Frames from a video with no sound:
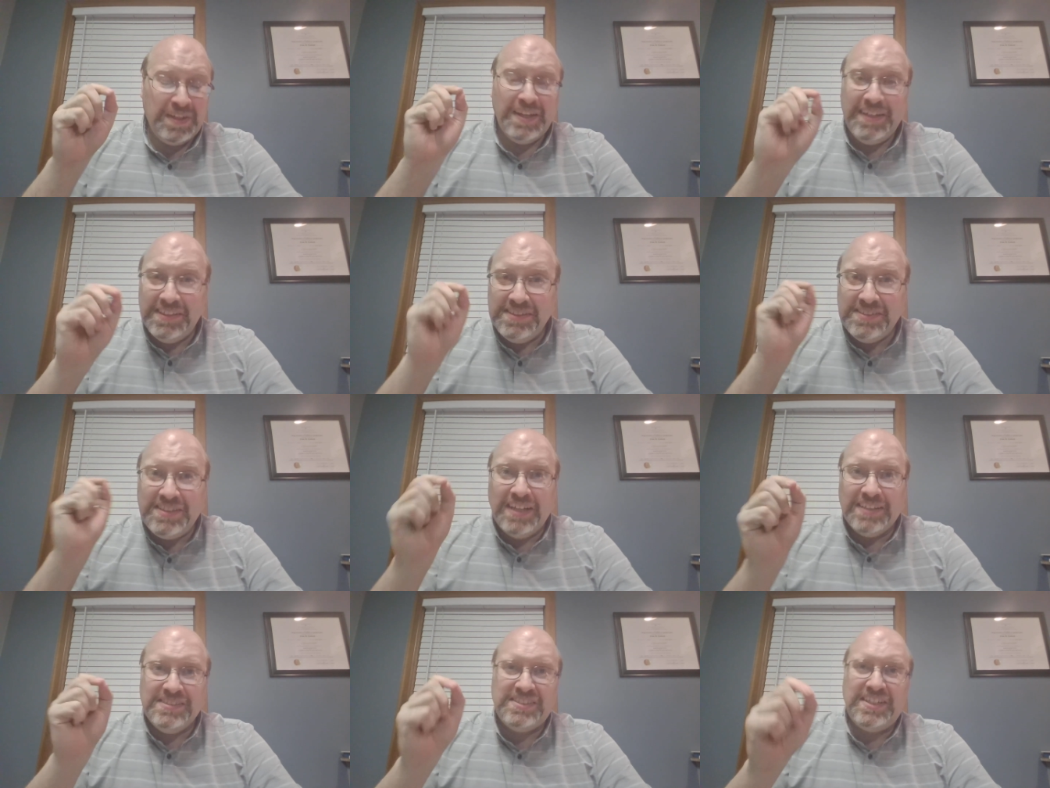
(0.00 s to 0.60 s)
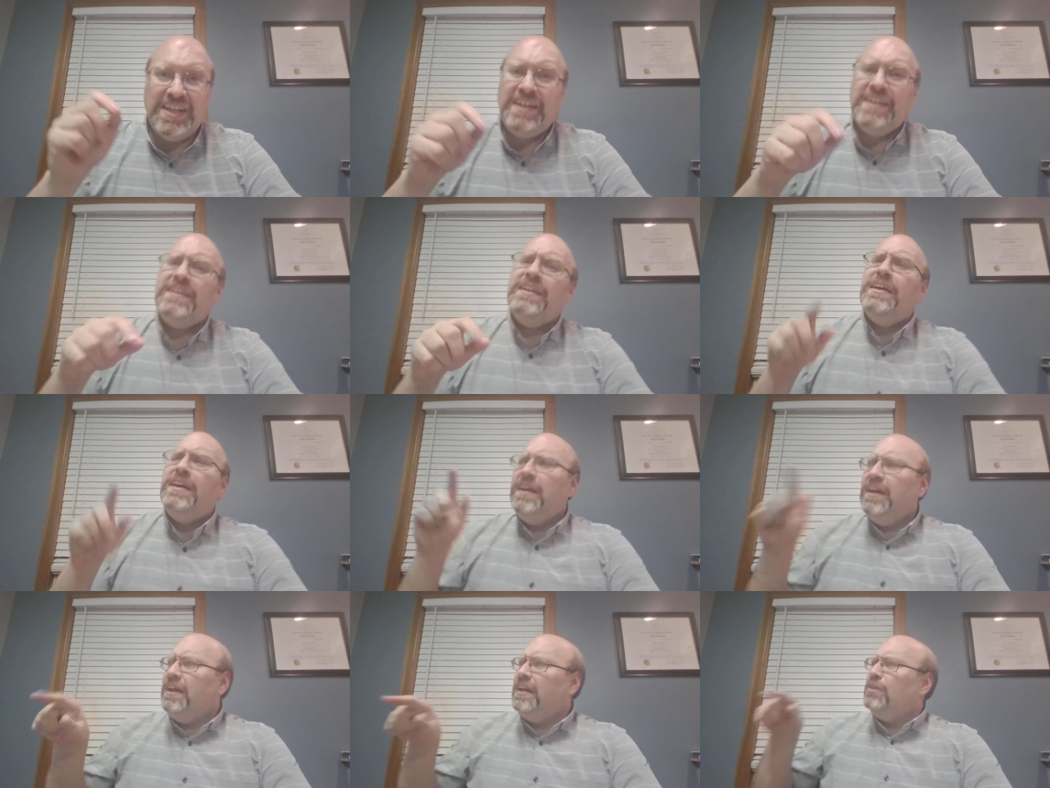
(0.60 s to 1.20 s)
He's not saying,
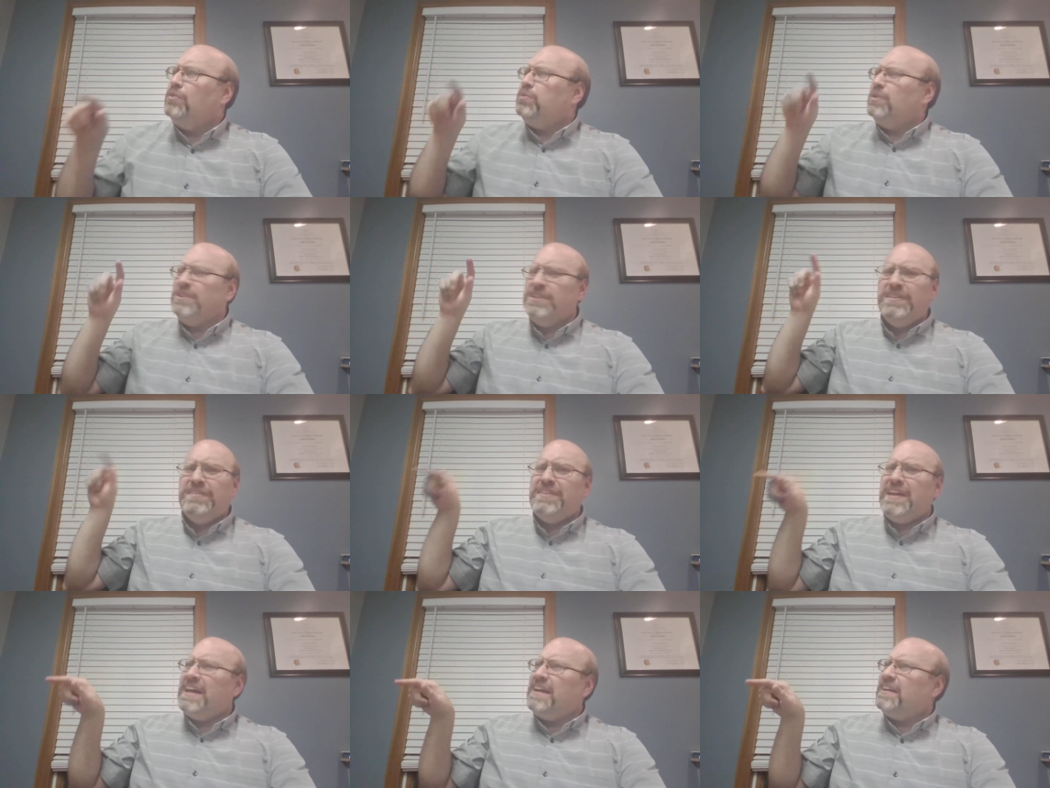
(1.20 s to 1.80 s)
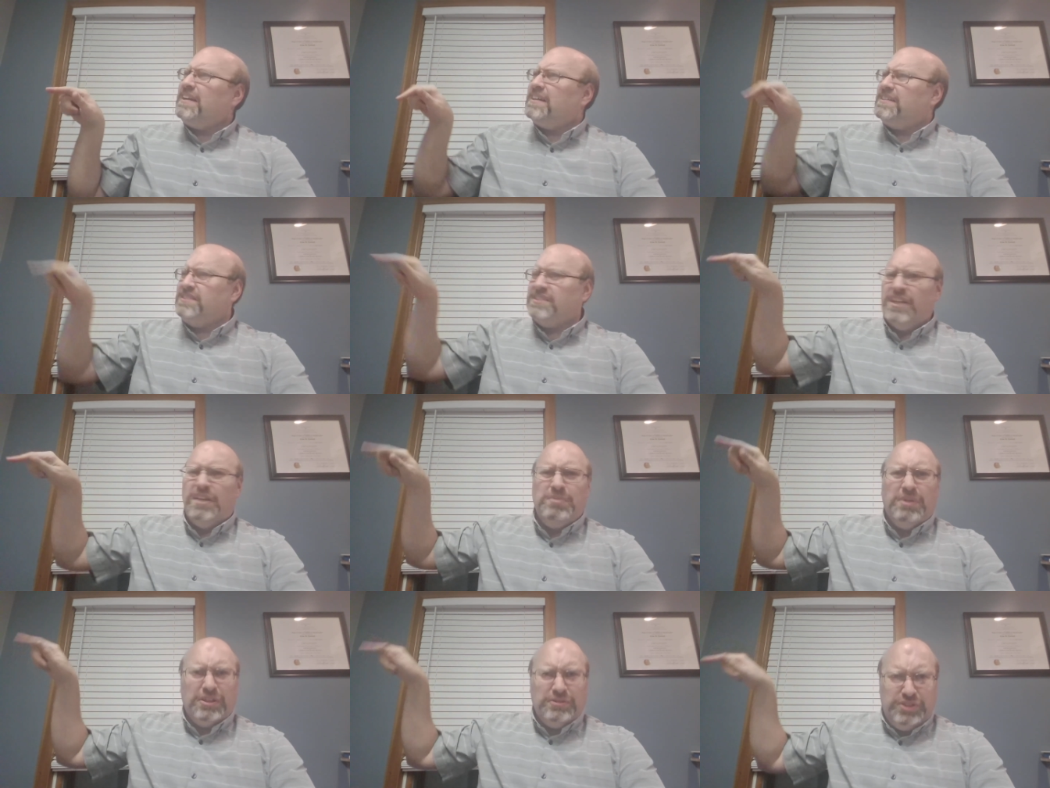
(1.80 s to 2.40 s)
Hey, what did that guy
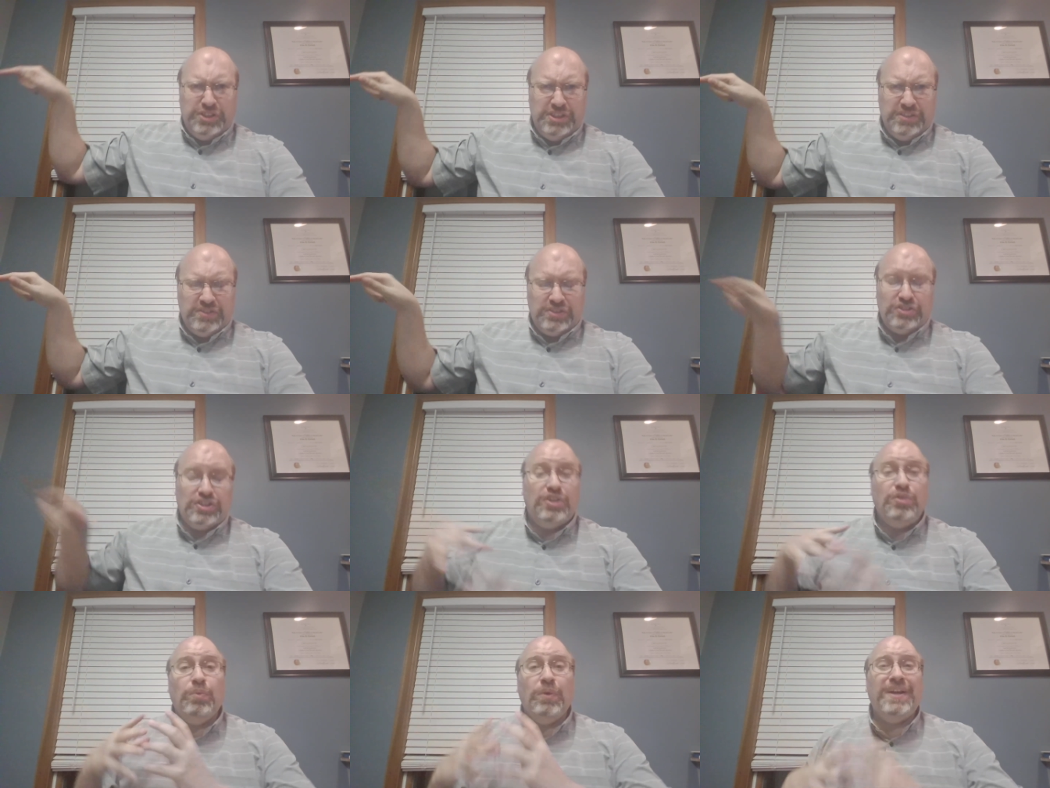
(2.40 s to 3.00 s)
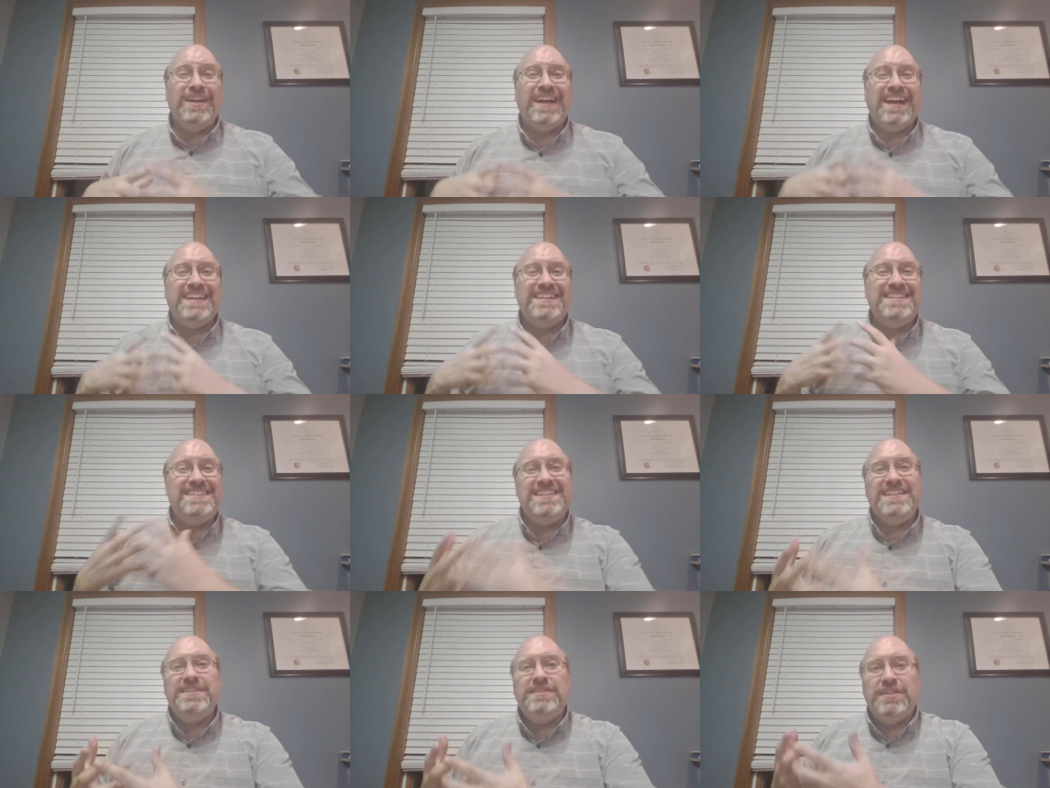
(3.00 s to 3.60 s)
say about Jesus? He went
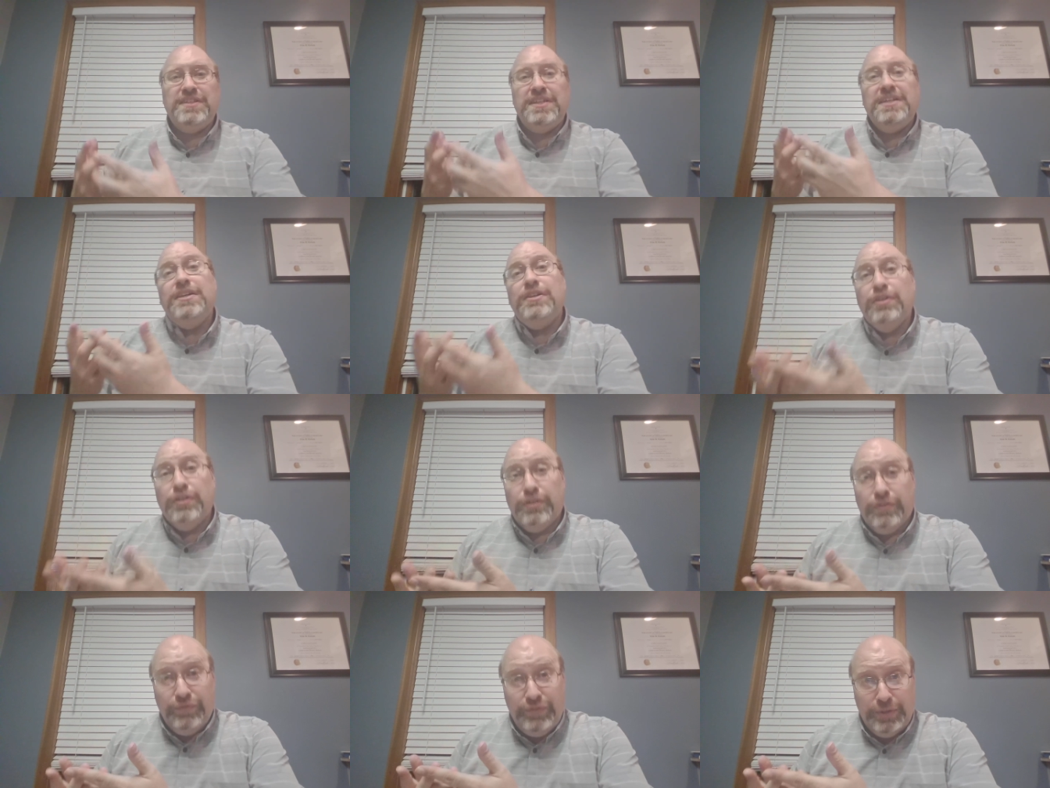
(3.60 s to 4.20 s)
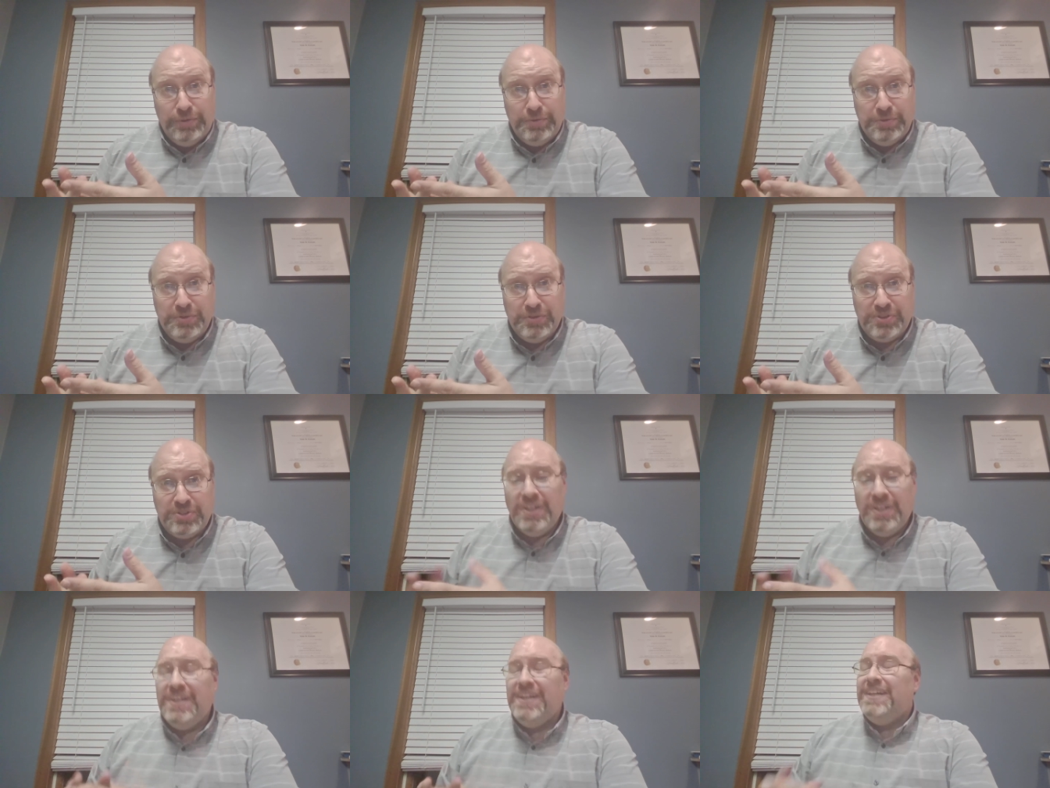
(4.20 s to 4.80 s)
and did the
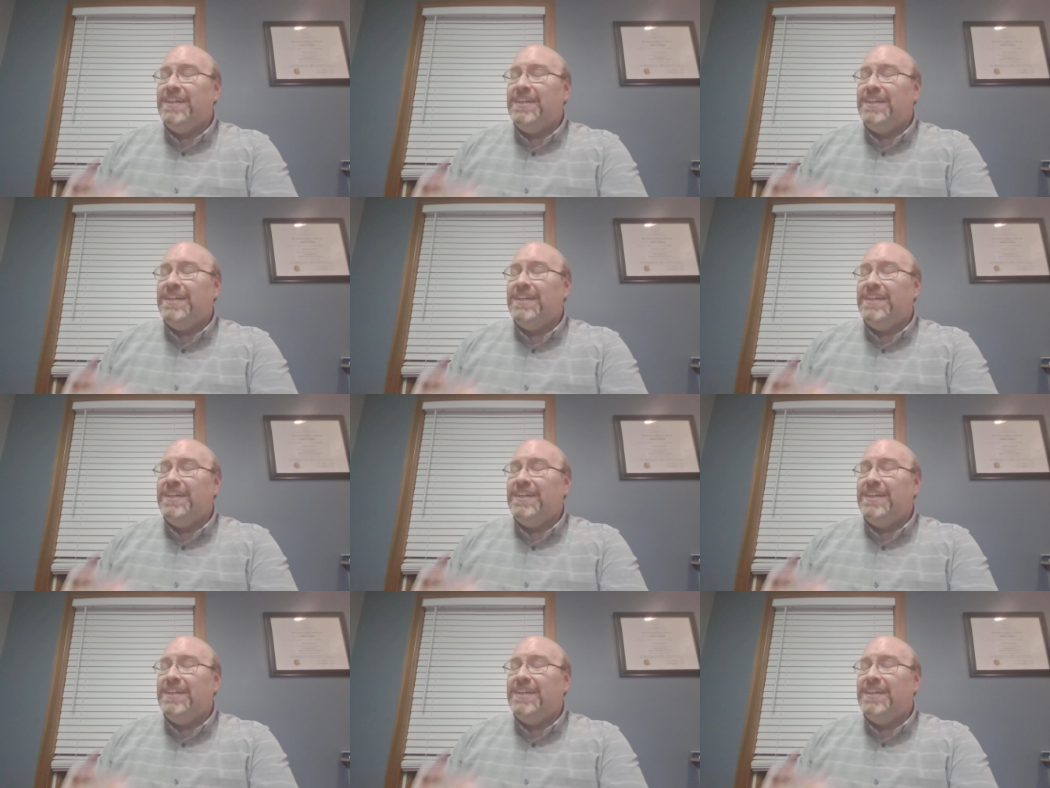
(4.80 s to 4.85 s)
interviews.